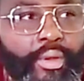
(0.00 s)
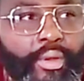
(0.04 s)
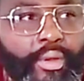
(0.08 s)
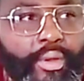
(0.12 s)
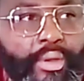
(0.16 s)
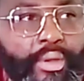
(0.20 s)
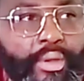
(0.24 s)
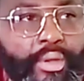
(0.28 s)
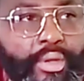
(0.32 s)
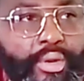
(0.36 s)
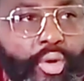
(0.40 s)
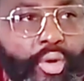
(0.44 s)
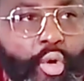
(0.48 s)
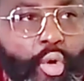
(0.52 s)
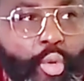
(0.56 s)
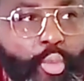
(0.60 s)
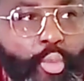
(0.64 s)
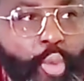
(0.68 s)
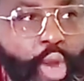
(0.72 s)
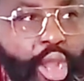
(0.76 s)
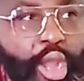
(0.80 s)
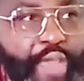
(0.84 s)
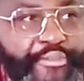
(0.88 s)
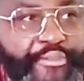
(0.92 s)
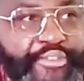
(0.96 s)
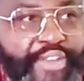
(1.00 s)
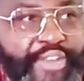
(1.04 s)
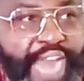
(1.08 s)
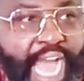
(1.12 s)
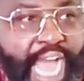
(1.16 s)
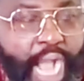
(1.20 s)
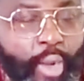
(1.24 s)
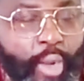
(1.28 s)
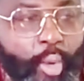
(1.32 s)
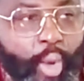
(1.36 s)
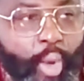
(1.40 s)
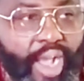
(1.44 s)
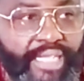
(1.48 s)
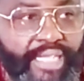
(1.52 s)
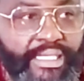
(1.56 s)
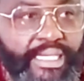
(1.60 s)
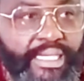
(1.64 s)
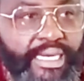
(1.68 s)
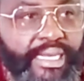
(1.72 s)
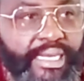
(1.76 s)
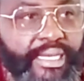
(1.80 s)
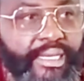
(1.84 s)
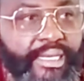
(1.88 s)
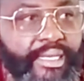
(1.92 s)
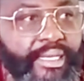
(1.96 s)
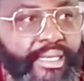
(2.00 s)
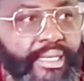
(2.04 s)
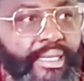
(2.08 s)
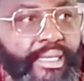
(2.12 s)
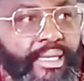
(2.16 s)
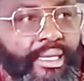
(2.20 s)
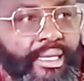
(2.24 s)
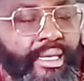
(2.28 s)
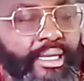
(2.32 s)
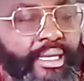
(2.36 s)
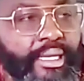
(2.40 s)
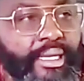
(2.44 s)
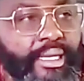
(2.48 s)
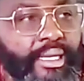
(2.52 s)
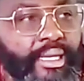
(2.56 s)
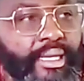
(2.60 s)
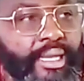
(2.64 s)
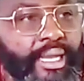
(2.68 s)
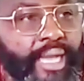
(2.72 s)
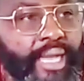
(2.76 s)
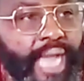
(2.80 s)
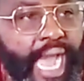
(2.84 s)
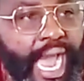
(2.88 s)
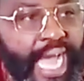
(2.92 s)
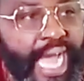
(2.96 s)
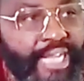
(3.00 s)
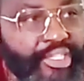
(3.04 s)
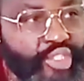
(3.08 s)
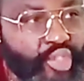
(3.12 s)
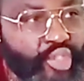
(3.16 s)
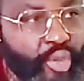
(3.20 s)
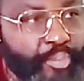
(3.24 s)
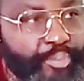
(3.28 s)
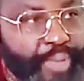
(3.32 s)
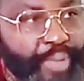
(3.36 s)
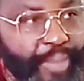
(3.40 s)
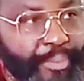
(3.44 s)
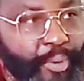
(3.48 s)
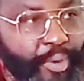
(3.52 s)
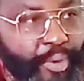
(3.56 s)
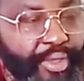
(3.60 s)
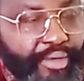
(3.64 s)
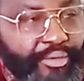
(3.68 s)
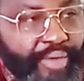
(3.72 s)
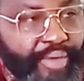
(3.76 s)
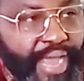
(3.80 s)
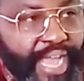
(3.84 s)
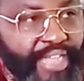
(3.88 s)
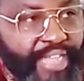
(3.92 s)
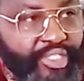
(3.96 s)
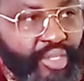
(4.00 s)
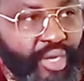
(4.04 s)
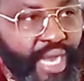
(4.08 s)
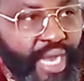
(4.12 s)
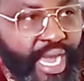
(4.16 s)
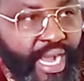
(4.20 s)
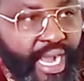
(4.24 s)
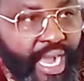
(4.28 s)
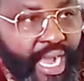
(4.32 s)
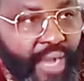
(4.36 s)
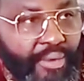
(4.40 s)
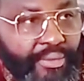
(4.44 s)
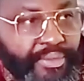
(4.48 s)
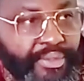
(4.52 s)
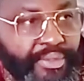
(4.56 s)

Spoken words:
Obuefina Akwasile, and some people in Riazon account.